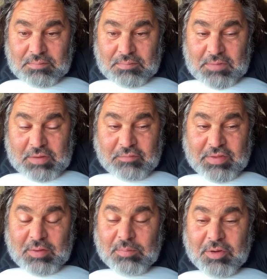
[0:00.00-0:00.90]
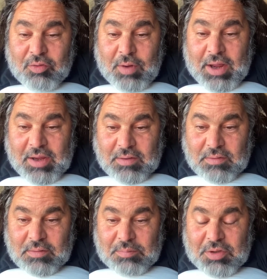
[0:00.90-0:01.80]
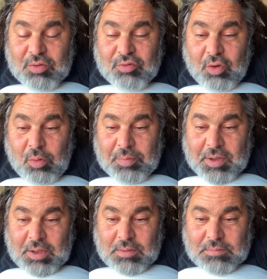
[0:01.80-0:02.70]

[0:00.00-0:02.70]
Everything would be great. It'd be utopia.